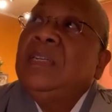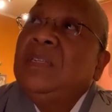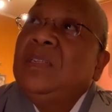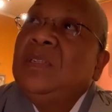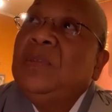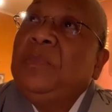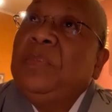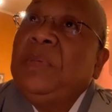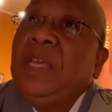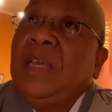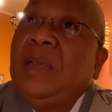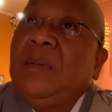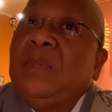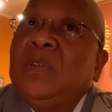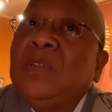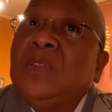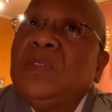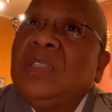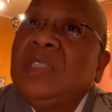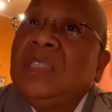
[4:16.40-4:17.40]
to be
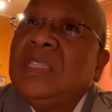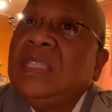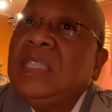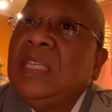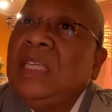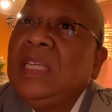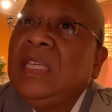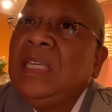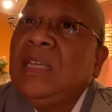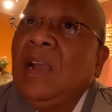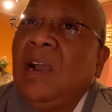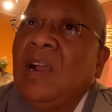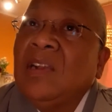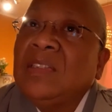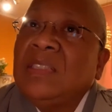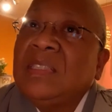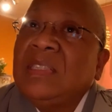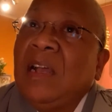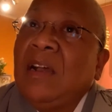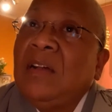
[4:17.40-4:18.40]
able to see
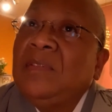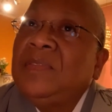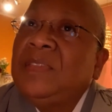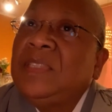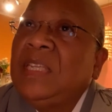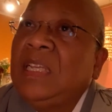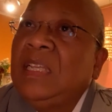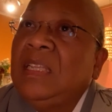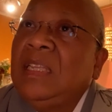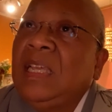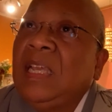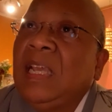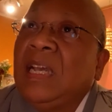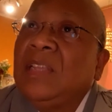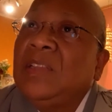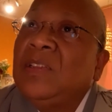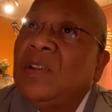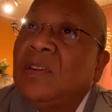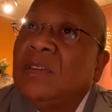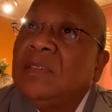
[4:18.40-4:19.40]
ourselves in the
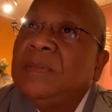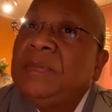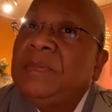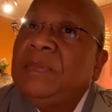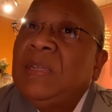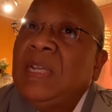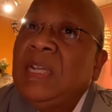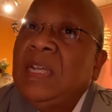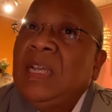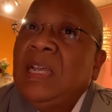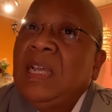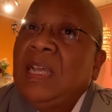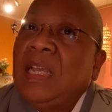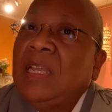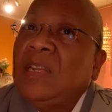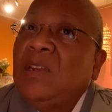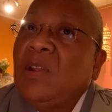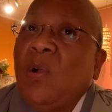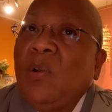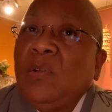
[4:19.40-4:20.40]
other
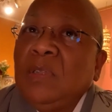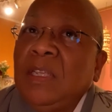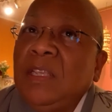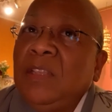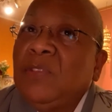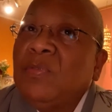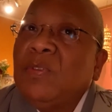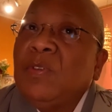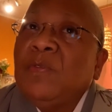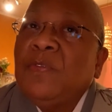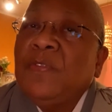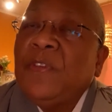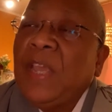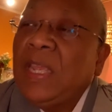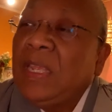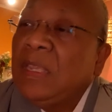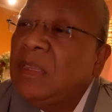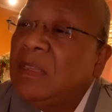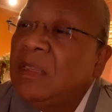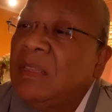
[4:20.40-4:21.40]
and only through
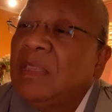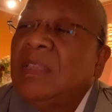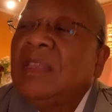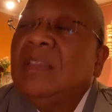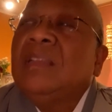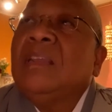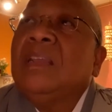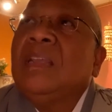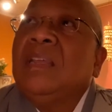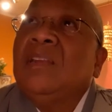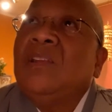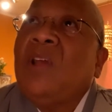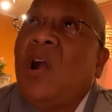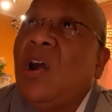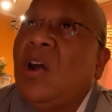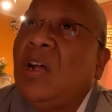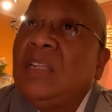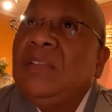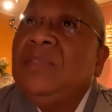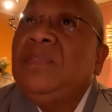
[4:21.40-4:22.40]
faith, and
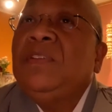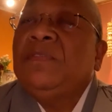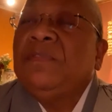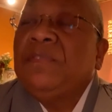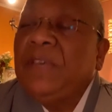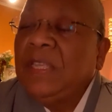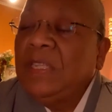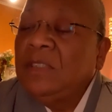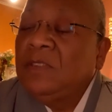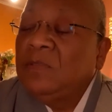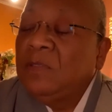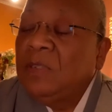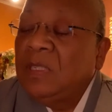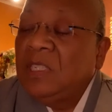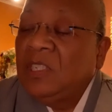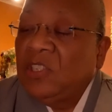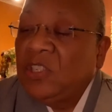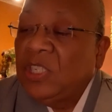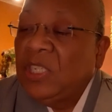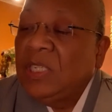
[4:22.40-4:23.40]
all of the faith
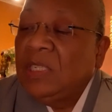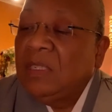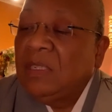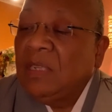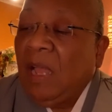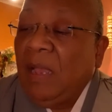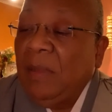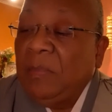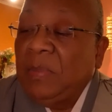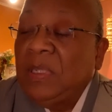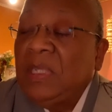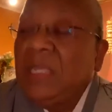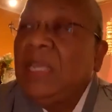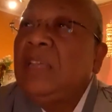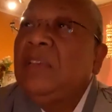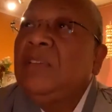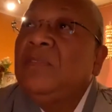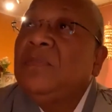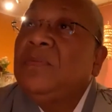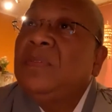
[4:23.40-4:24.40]
traditions, I
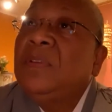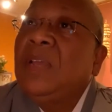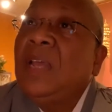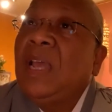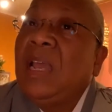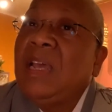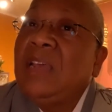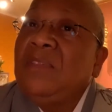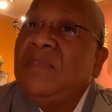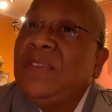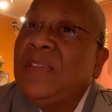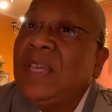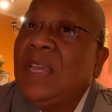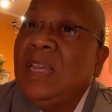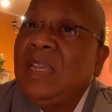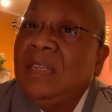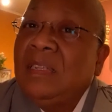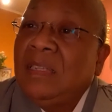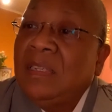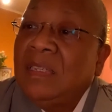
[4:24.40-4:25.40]
believe,
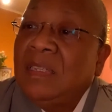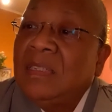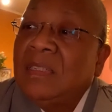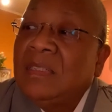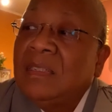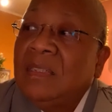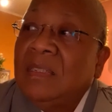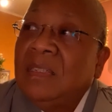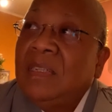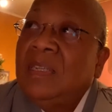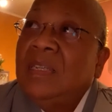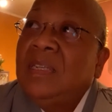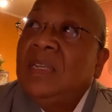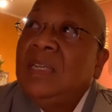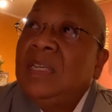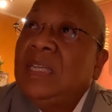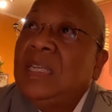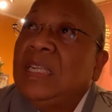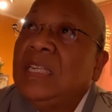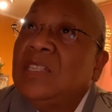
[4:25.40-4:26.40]
advocate this.
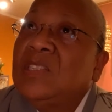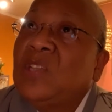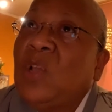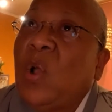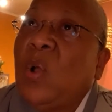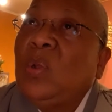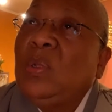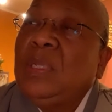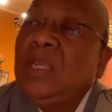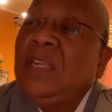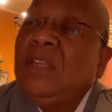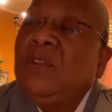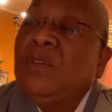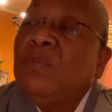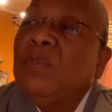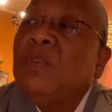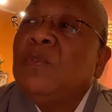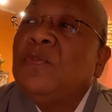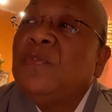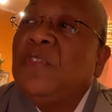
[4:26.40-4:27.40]
It is only
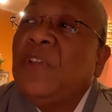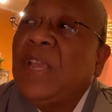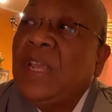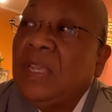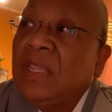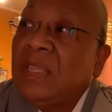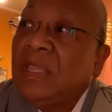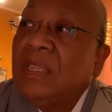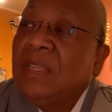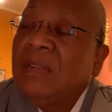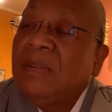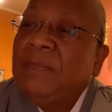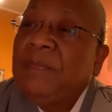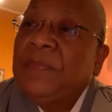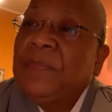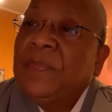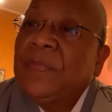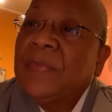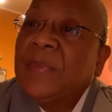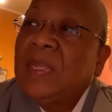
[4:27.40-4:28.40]
through faith
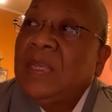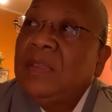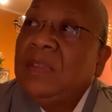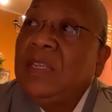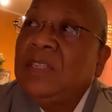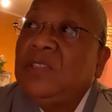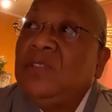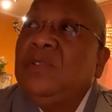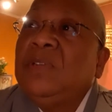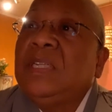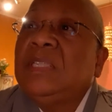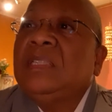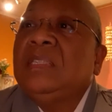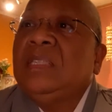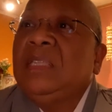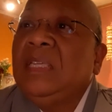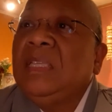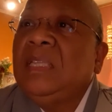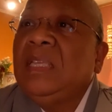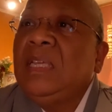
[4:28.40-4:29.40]
that you can
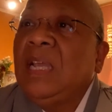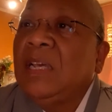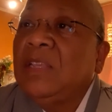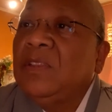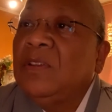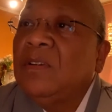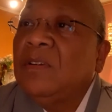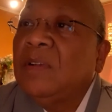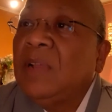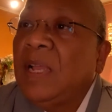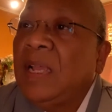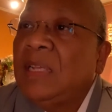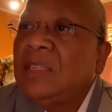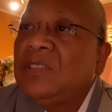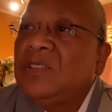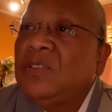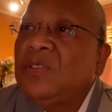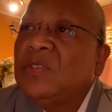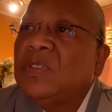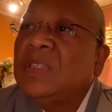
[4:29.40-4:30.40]
see the other
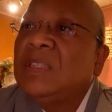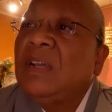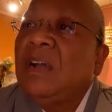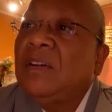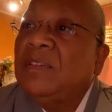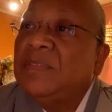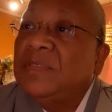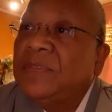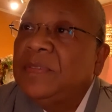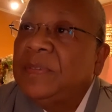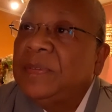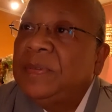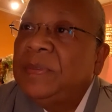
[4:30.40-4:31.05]
as yourself